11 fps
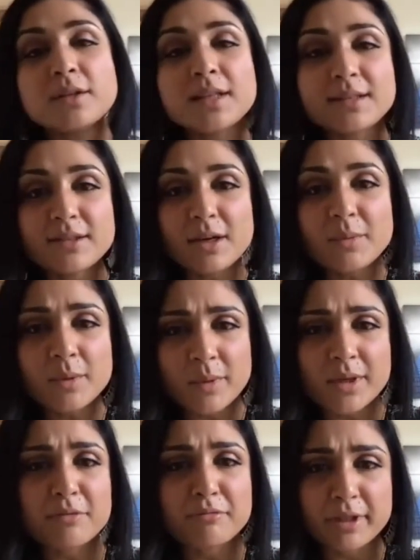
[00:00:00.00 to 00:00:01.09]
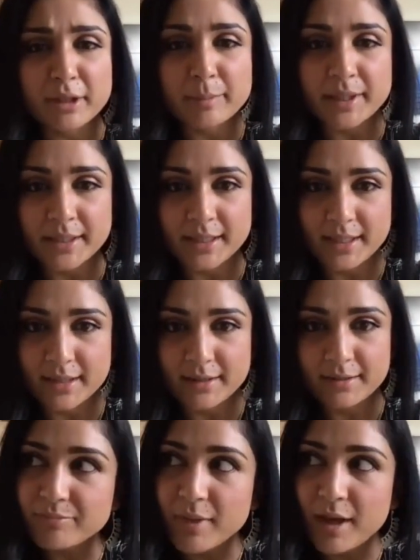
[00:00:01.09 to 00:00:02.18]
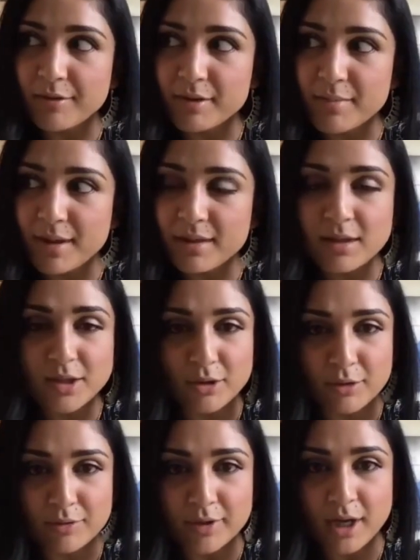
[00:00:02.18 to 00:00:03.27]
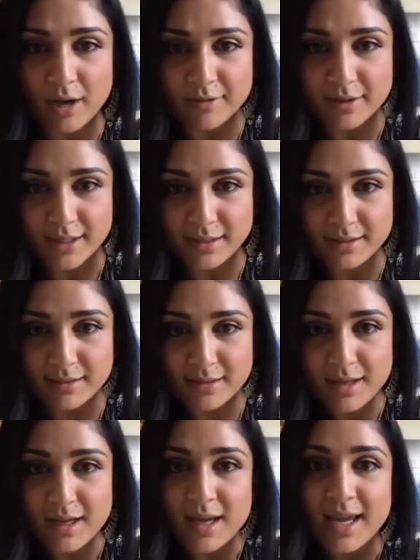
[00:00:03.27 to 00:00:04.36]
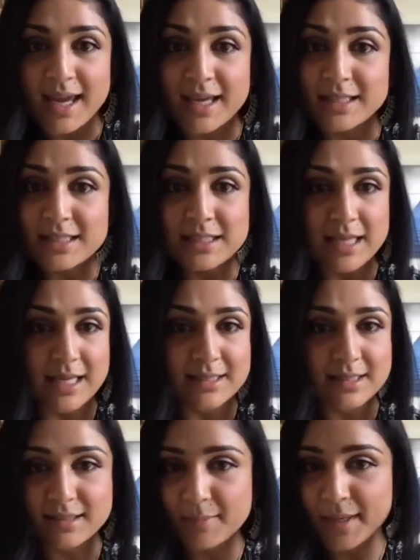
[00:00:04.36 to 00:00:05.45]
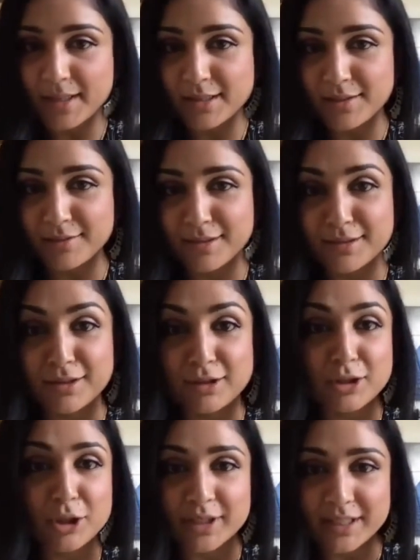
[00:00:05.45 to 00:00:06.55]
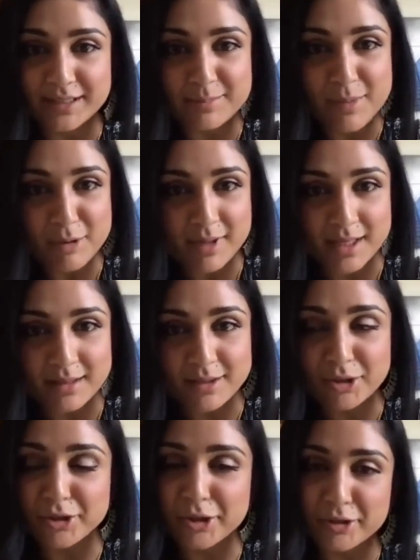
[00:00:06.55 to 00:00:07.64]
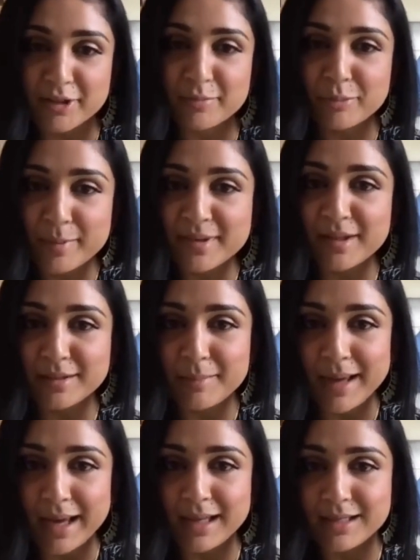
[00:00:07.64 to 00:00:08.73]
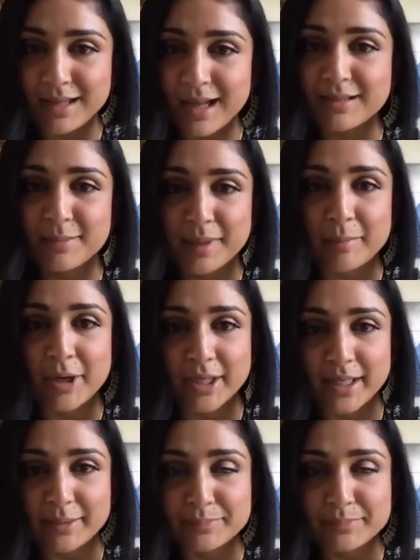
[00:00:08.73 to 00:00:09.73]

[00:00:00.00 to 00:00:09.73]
let's start with what a real period is. Every month, your ovary ovulates, and in anticipation of this glorious moment, your uterus primps out the pad and has a big party.